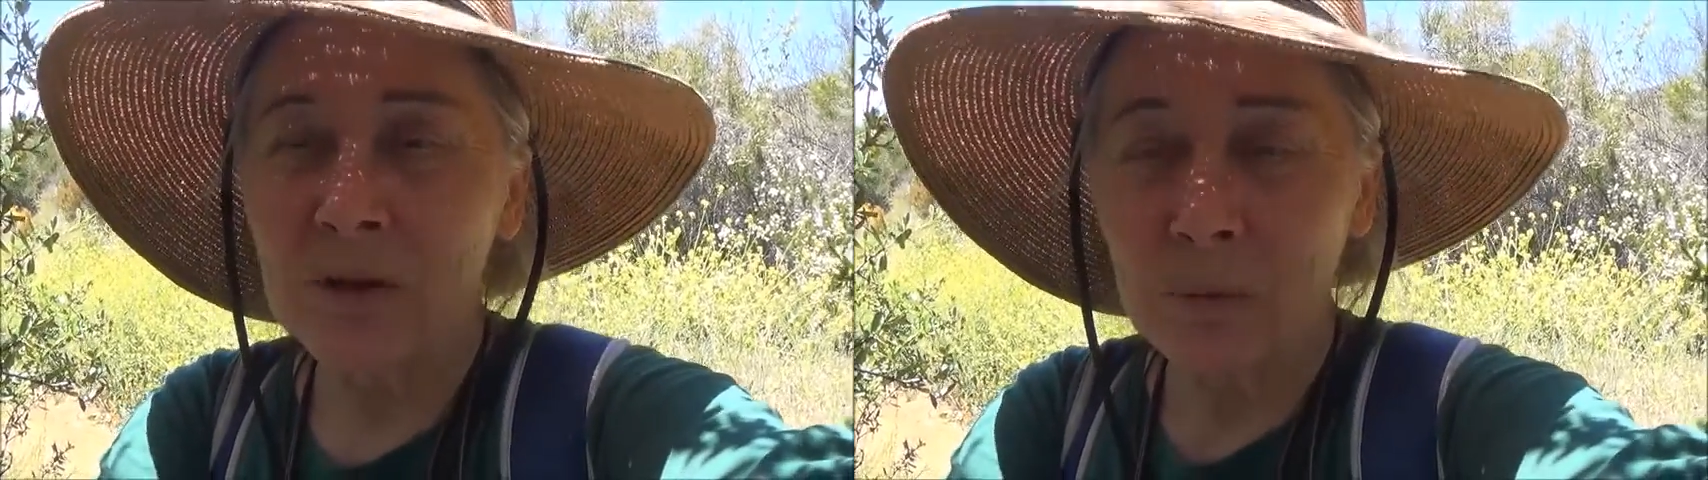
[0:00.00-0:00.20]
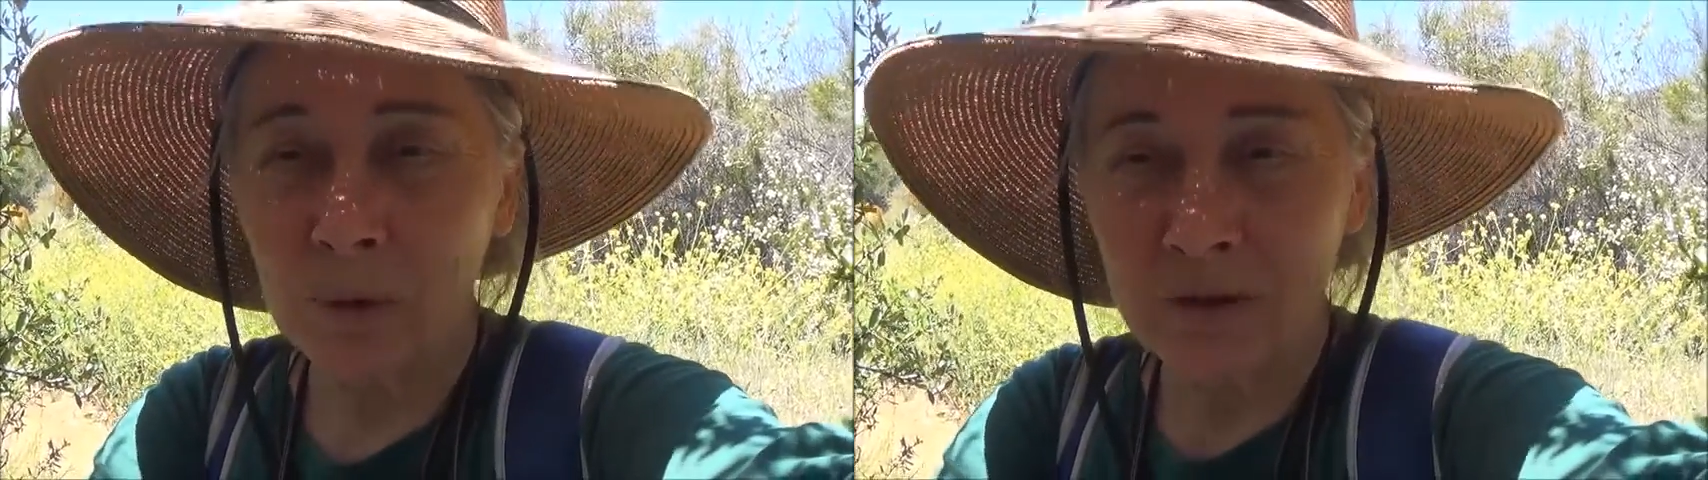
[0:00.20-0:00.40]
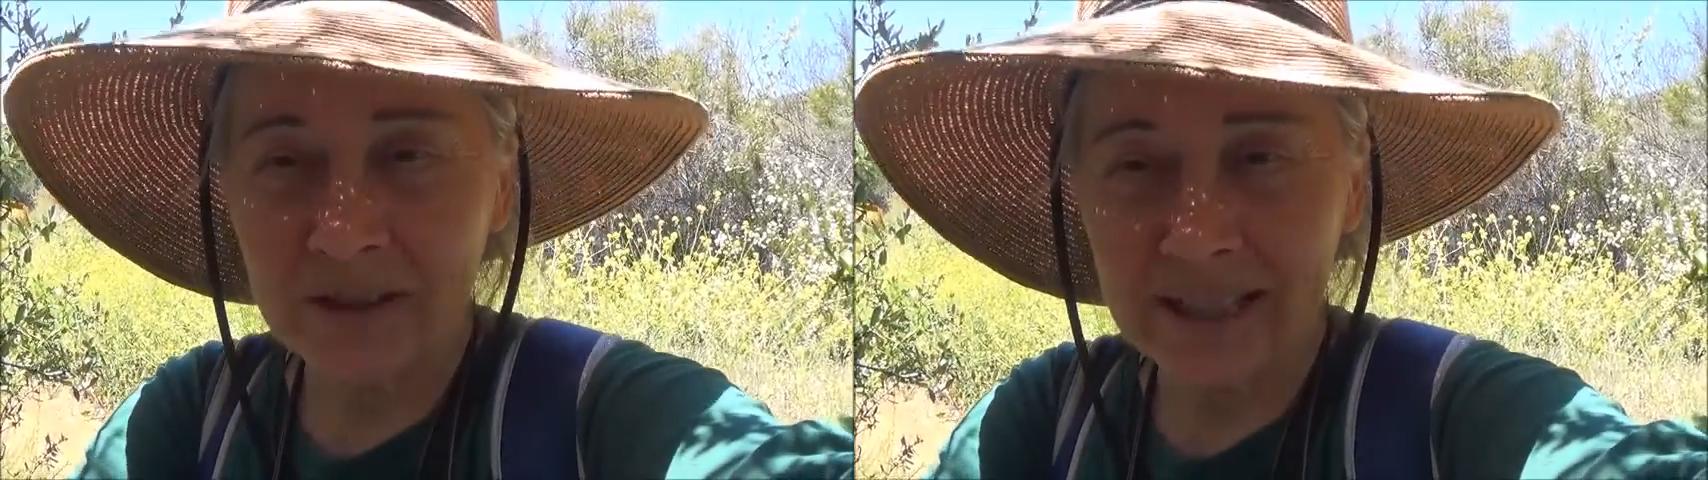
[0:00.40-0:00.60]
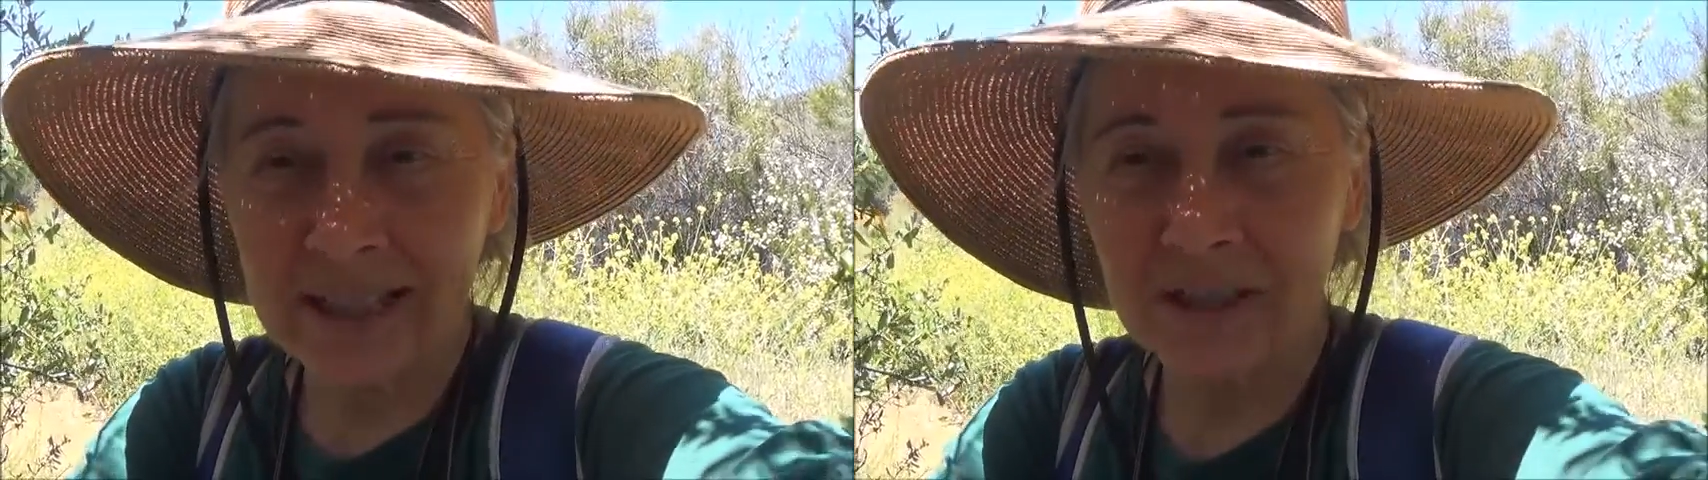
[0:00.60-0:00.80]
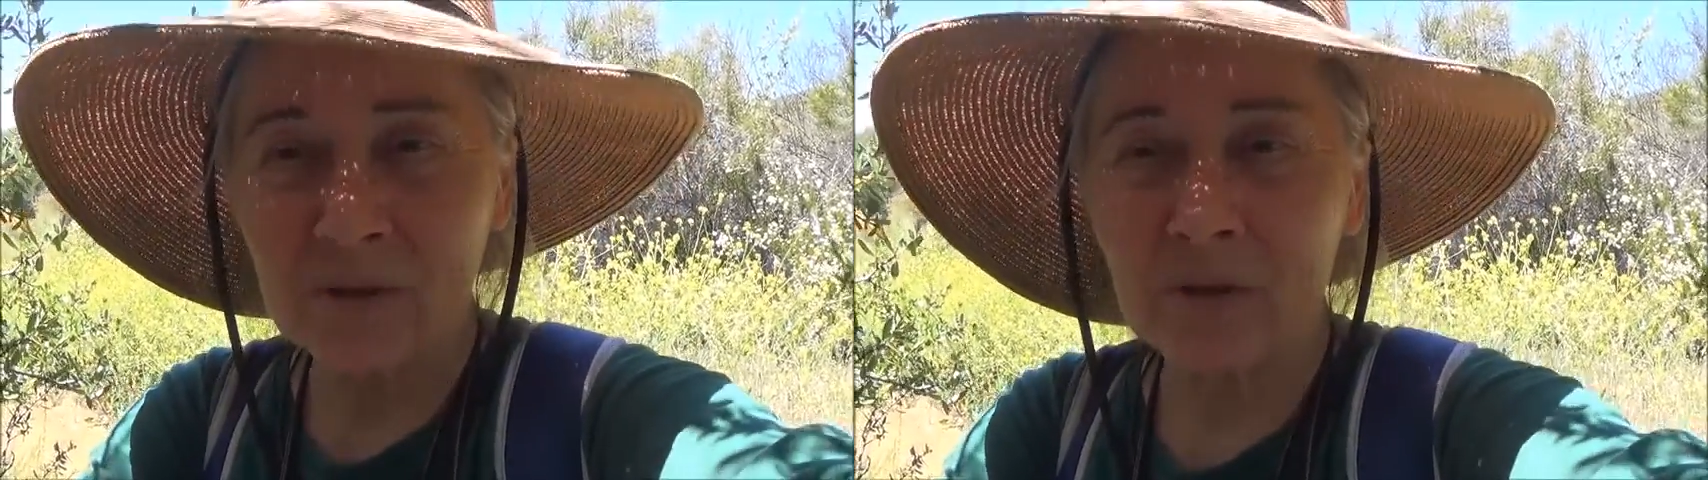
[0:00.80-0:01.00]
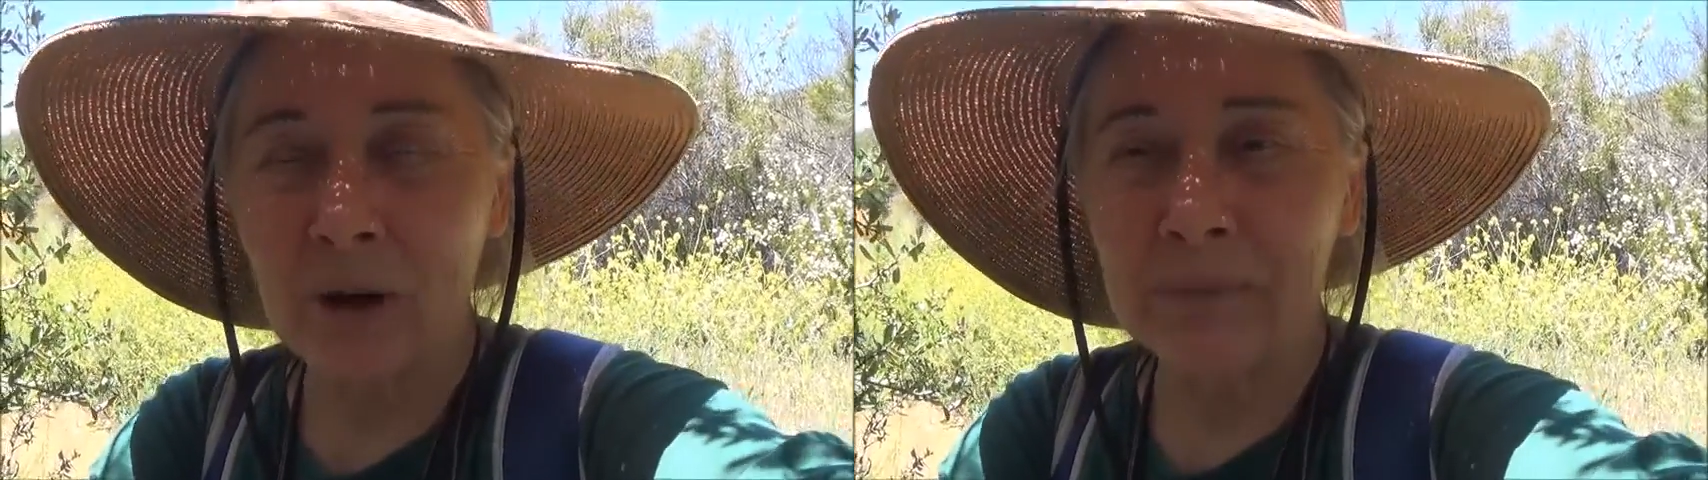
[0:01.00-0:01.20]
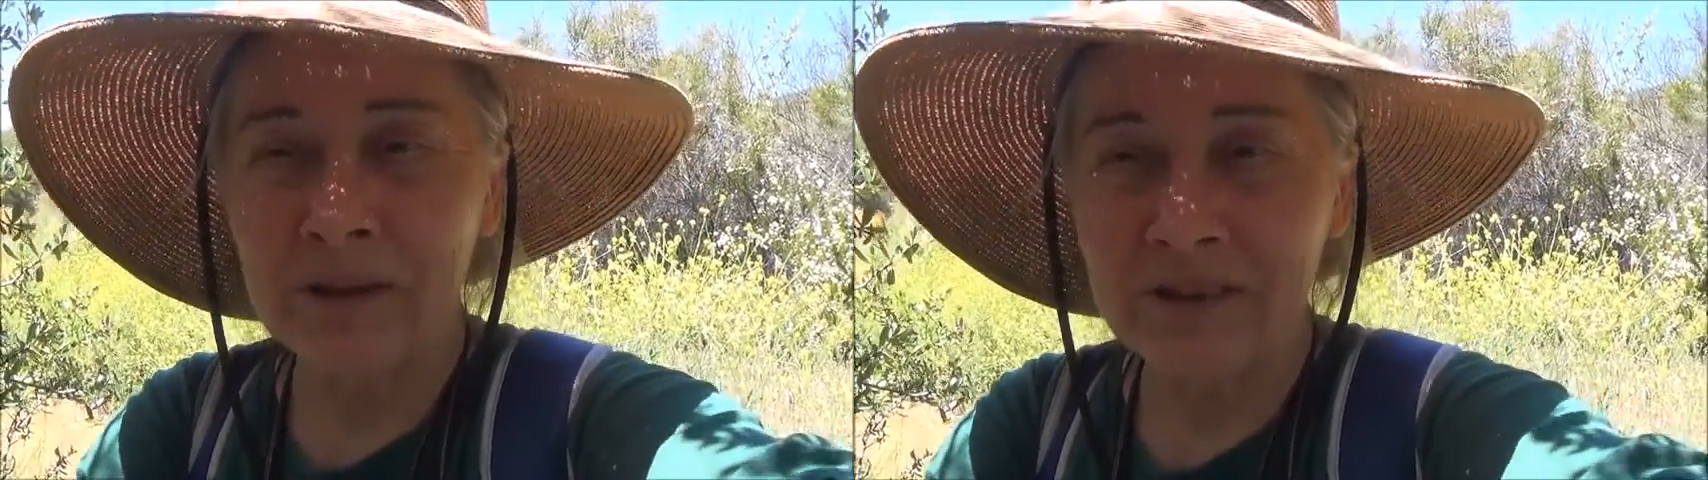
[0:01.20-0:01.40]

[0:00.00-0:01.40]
proceeds from the